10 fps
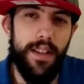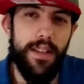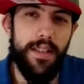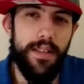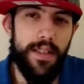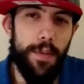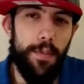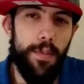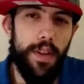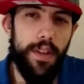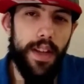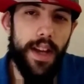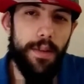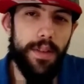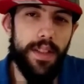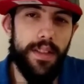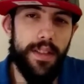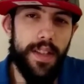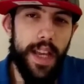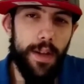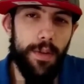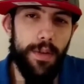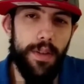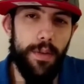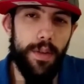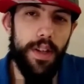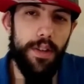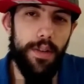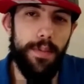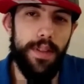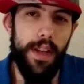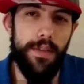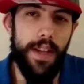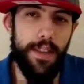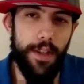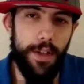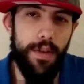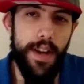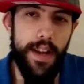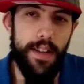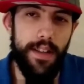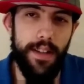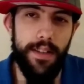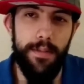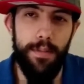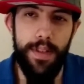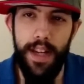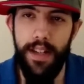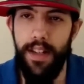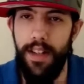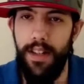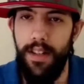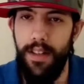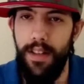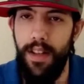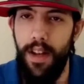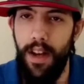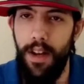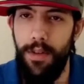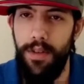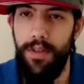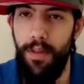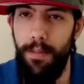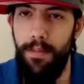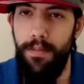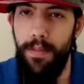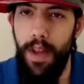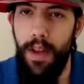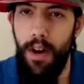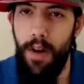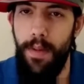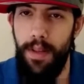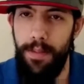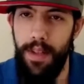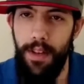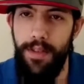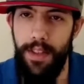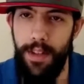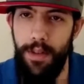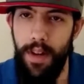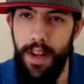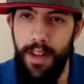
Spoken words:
someone that was killed or killed themselves at the tree that is protecting others from harming themselves at the tree.